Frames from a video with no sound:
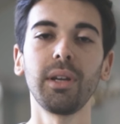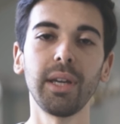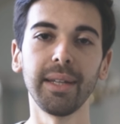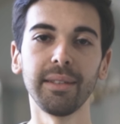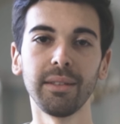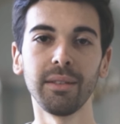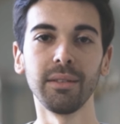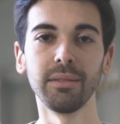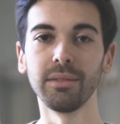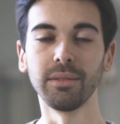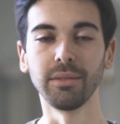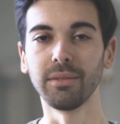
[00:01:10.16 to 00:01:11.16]
can
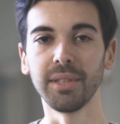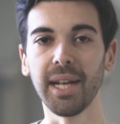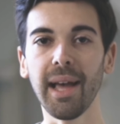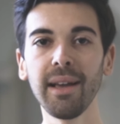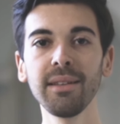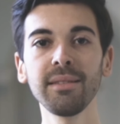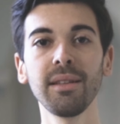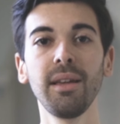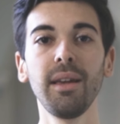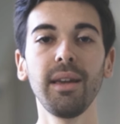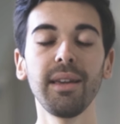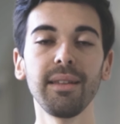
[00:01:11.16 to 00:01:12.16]
uh, realize,
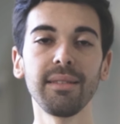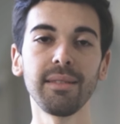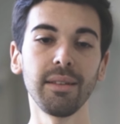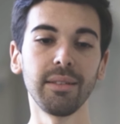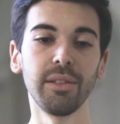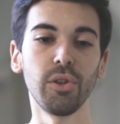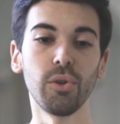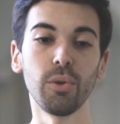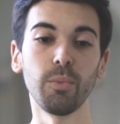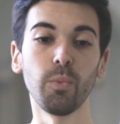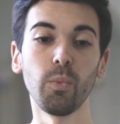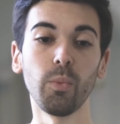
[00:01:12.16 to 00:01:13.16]
is the,
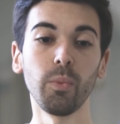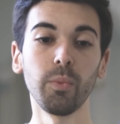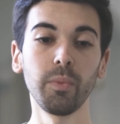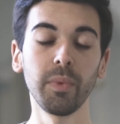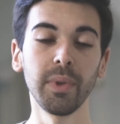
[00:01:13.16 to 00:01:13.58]
um,